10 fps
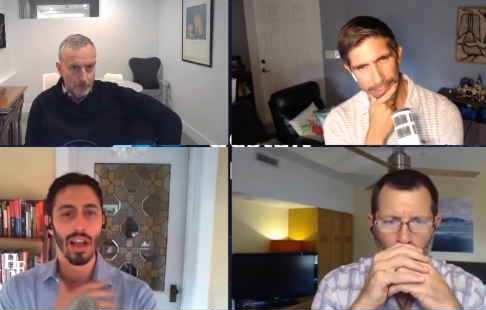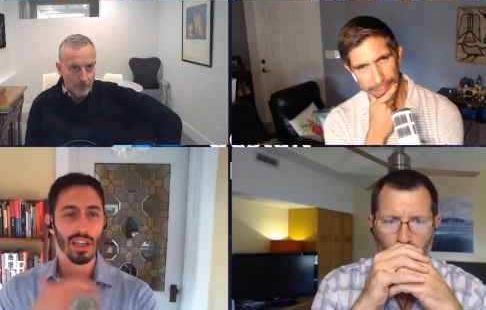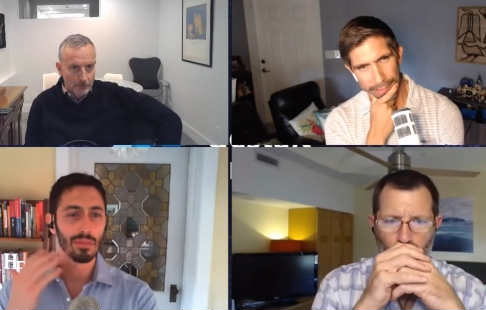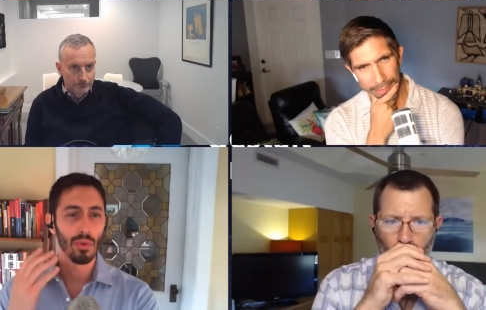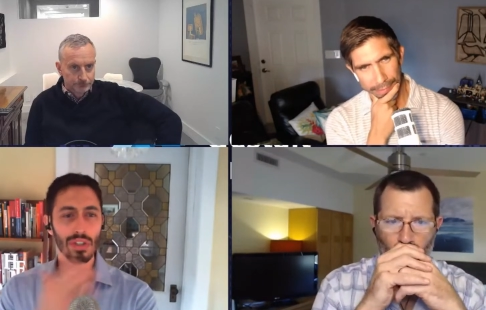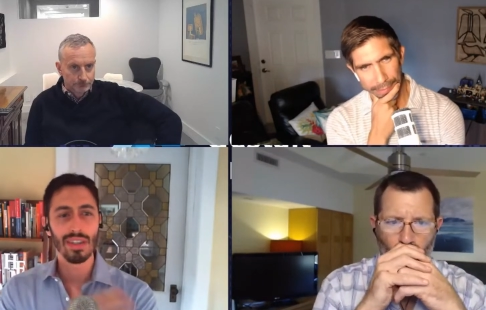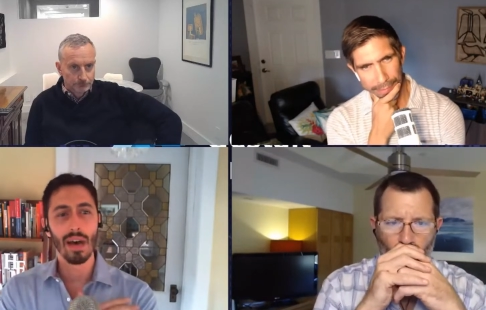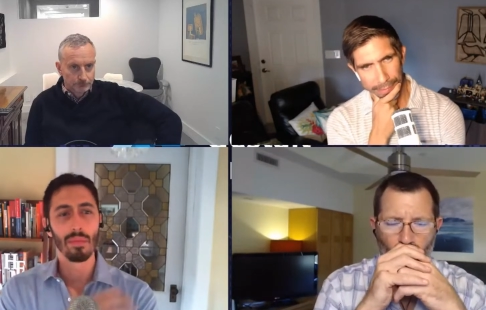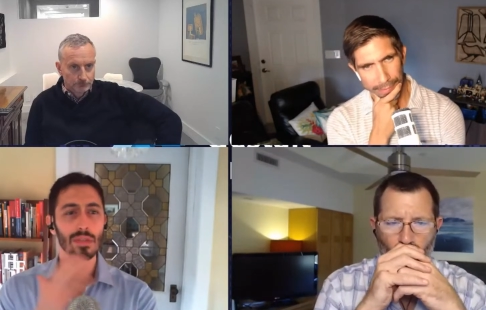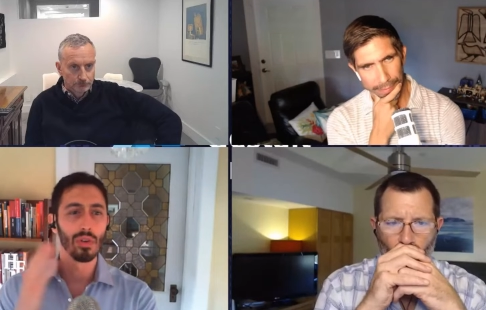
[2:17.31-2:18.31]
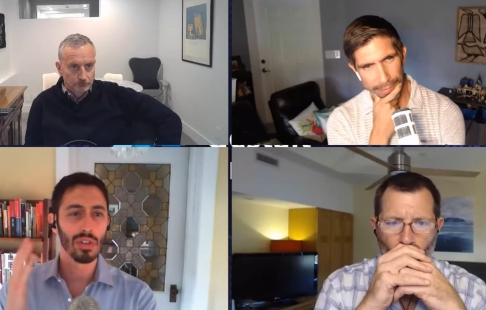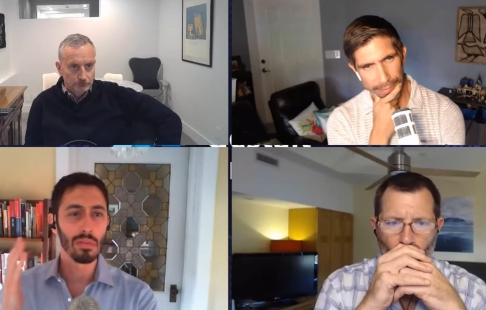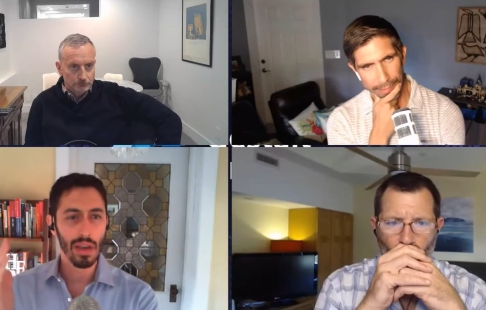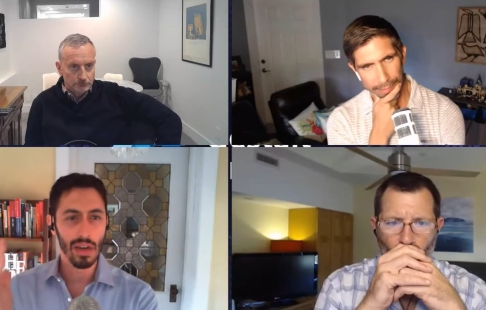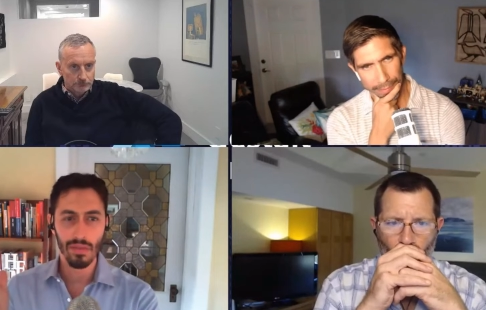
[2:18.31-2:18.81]
Speaker 1: exports that much more
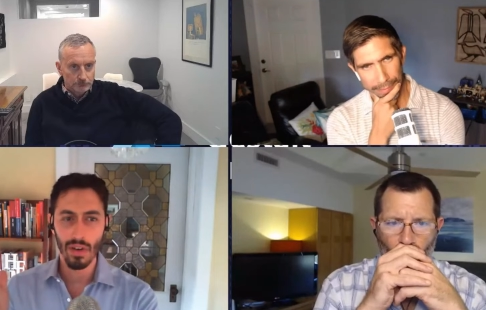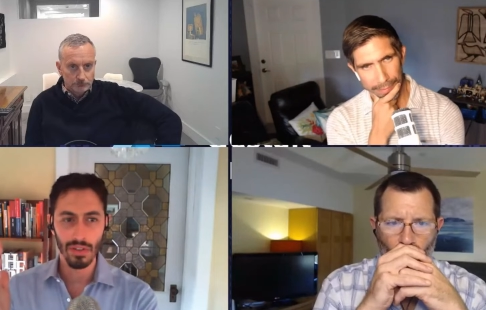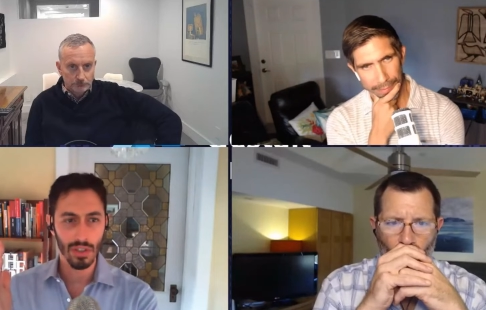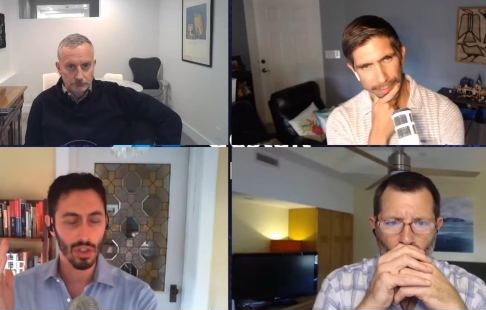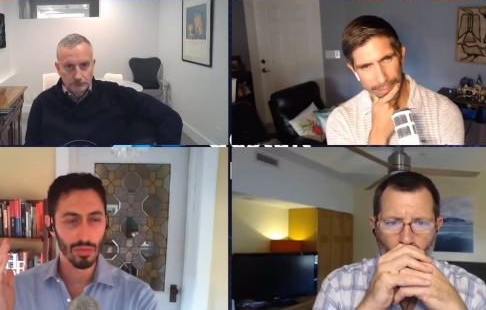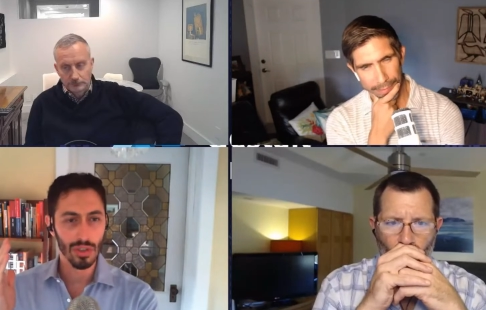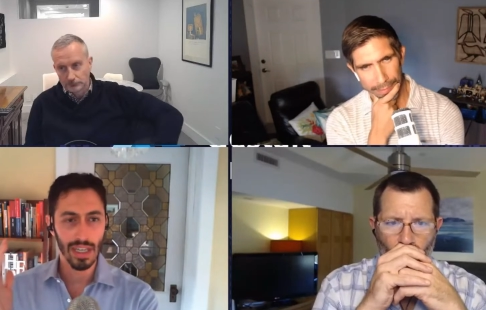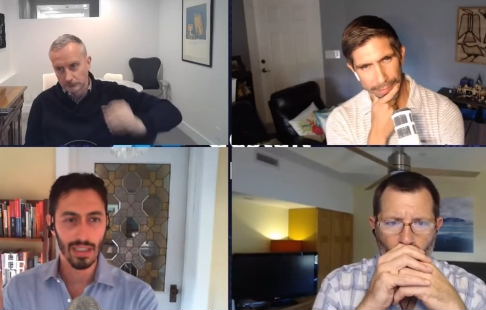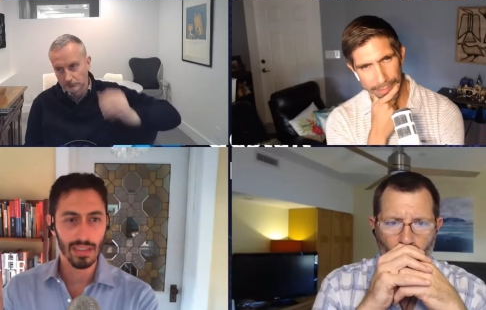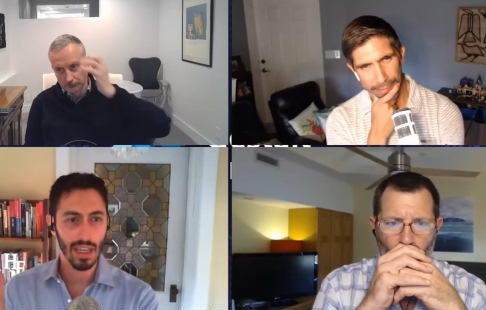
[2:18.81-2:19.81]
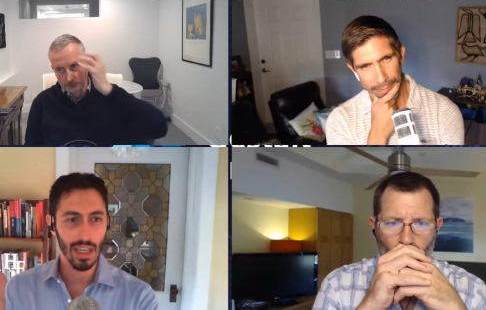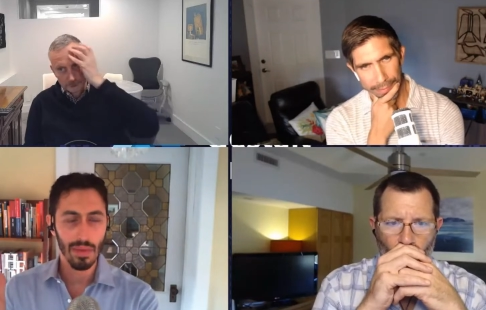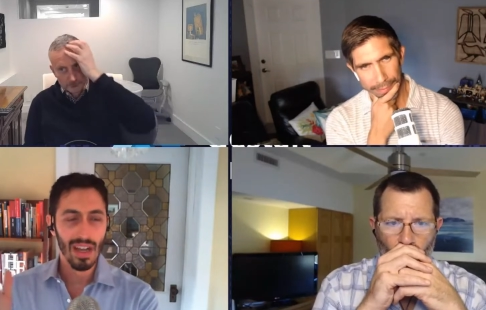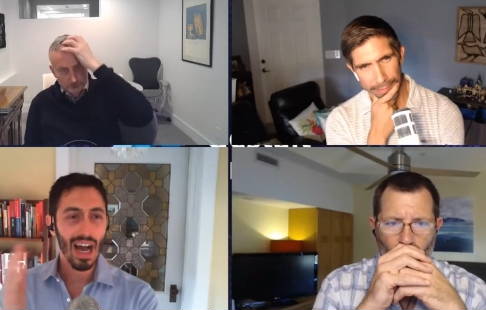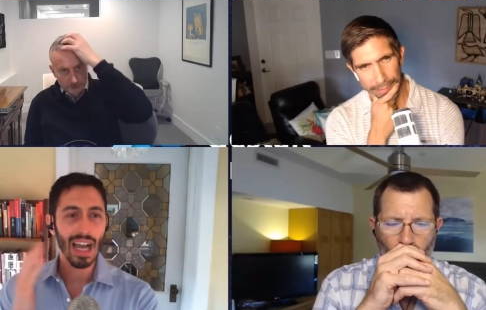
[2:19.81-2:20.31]
competitive on the global landscape.